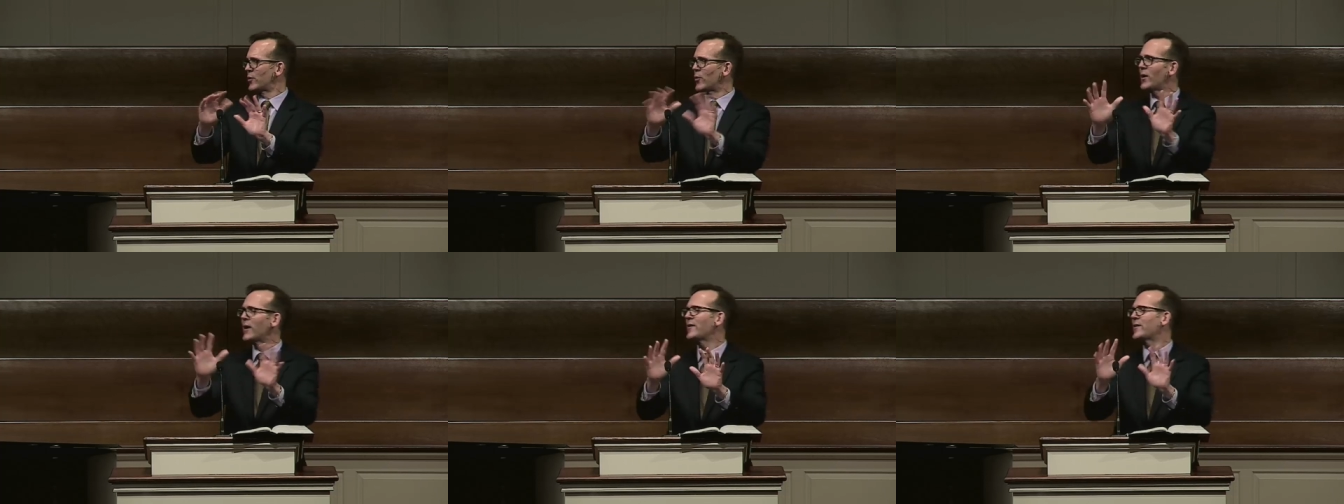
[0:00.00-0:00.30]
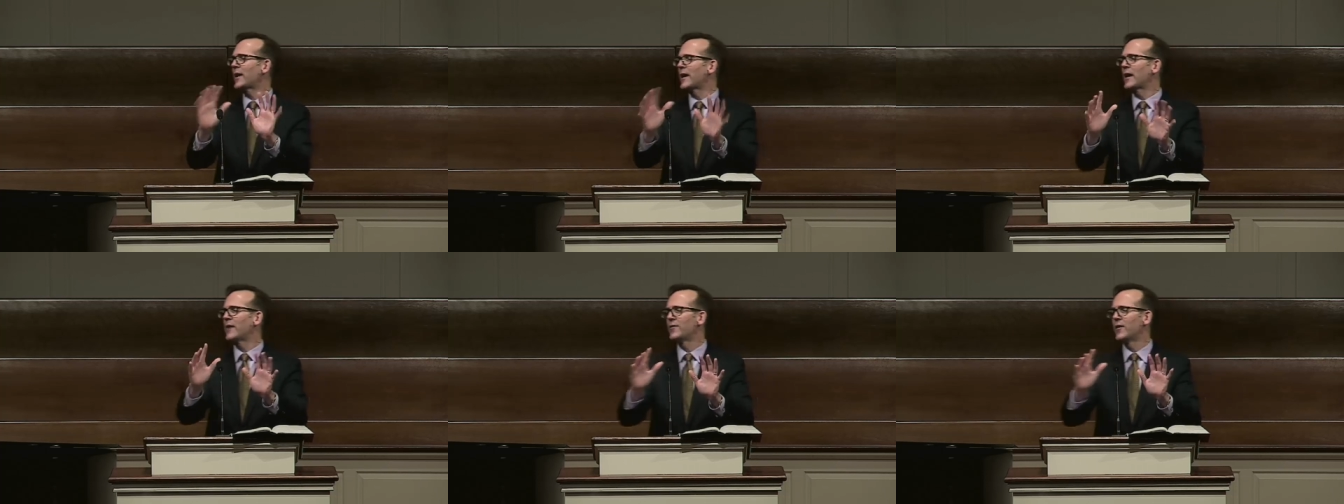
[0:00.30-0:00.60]
the way
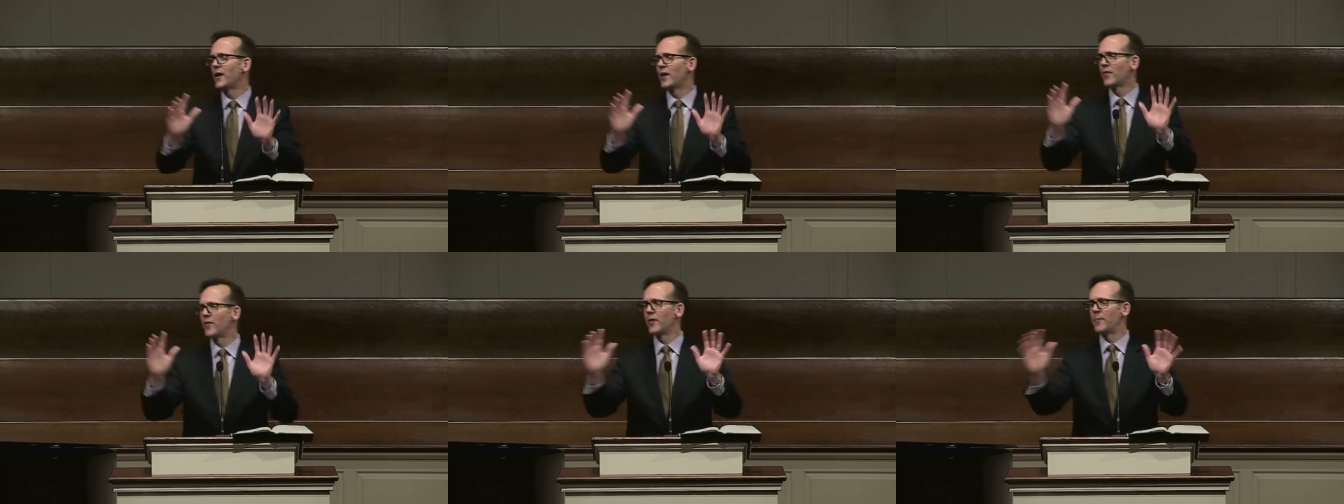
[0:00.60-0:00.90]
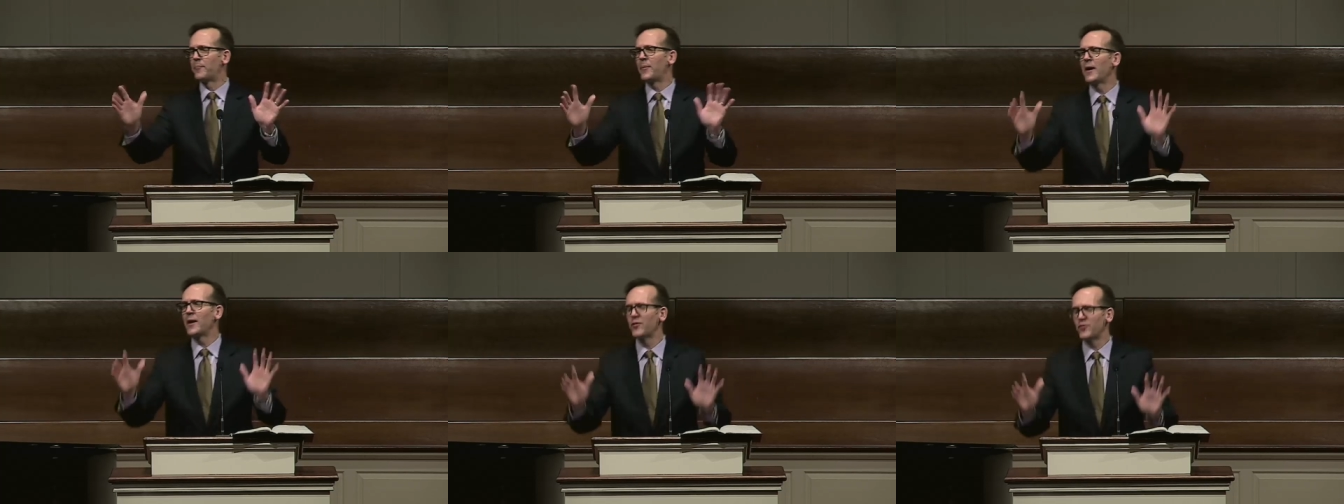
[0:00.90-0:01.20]
to have
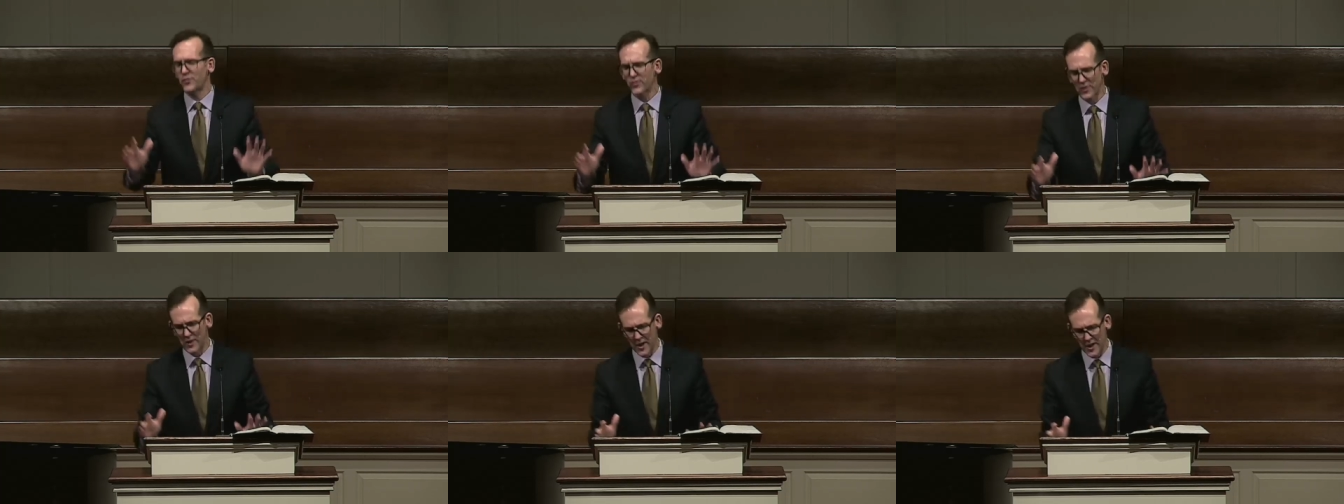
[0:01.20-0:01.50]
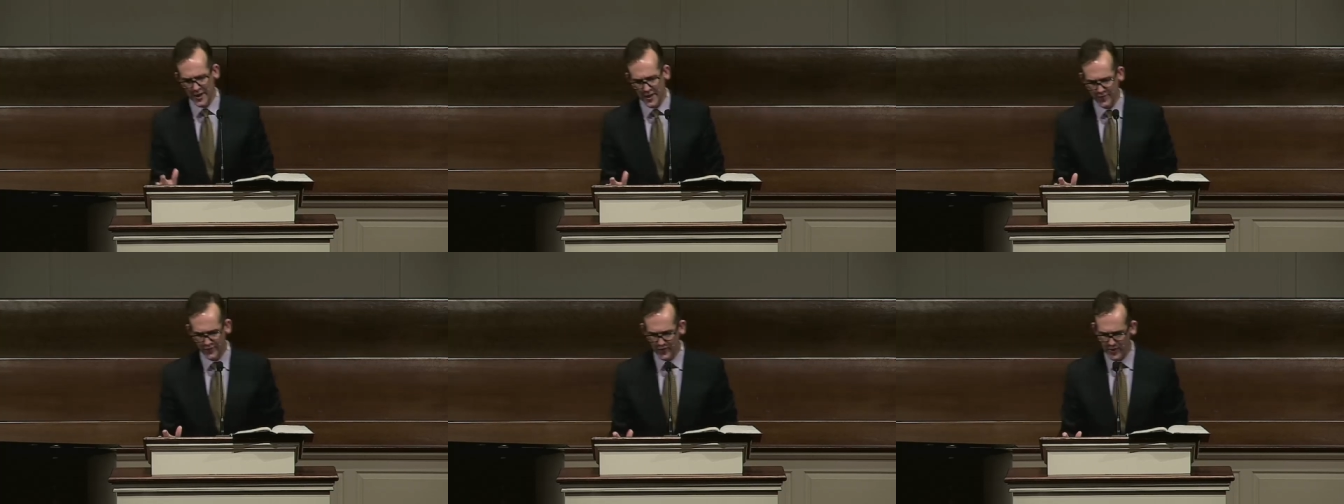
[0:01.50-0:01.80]
the best
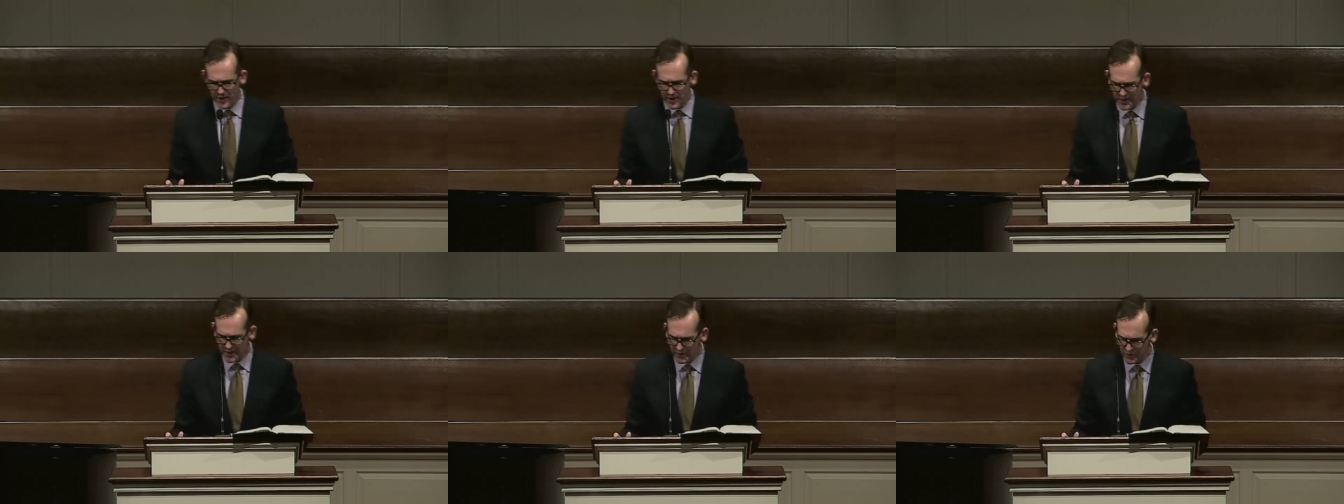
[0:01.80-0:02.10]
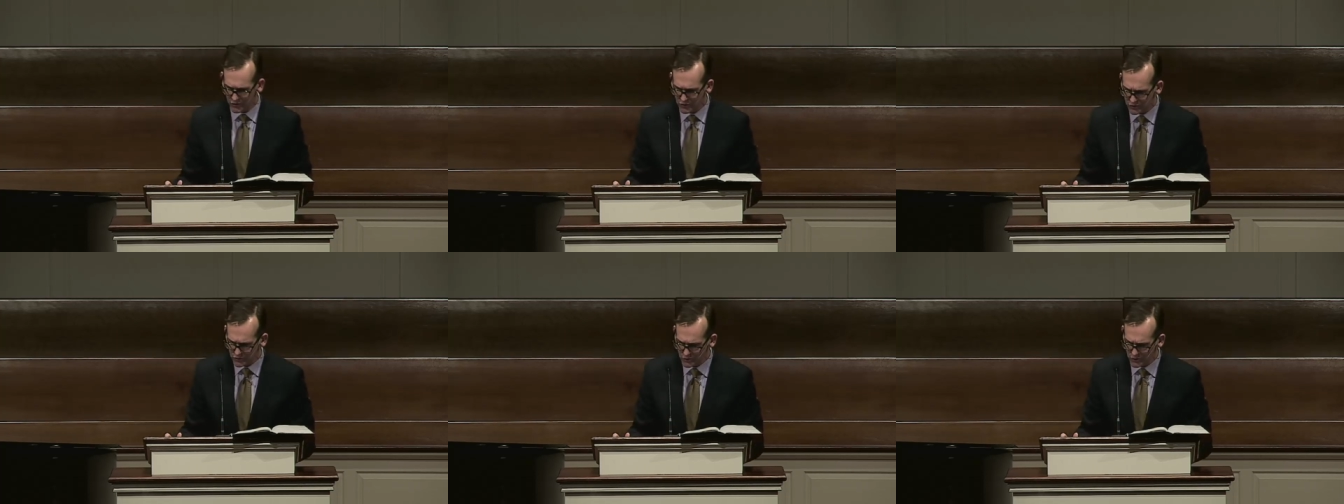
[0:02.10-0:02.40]
life
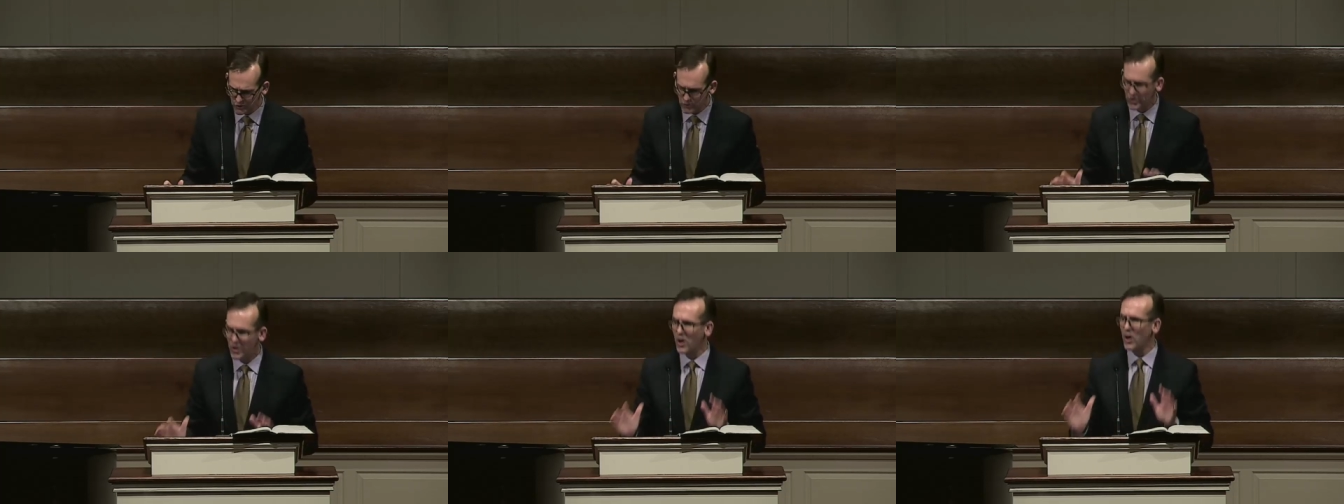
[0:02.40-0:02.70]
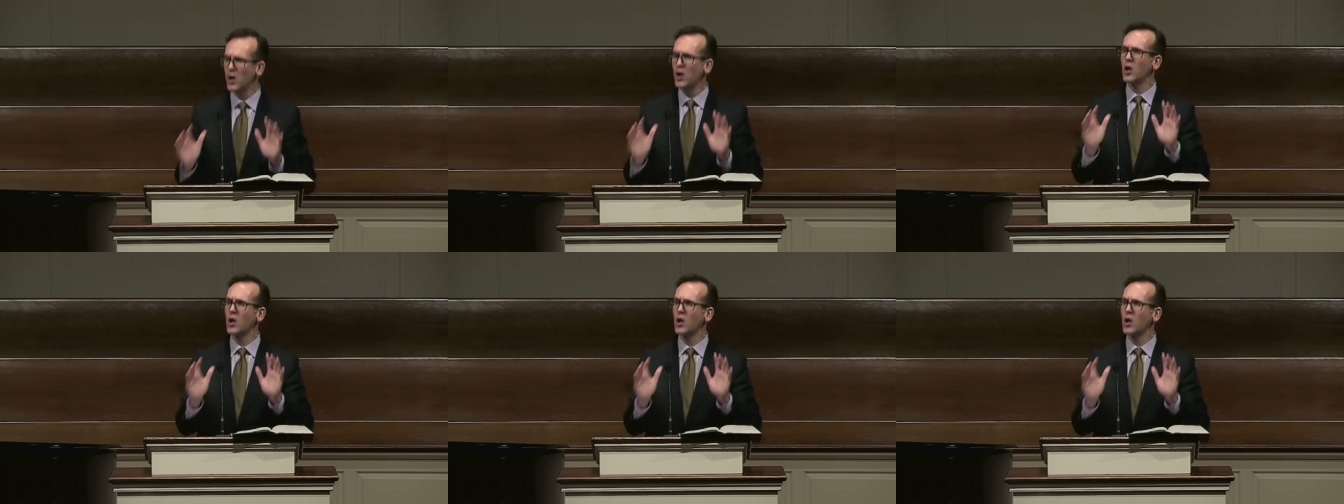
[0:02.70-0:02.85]
is to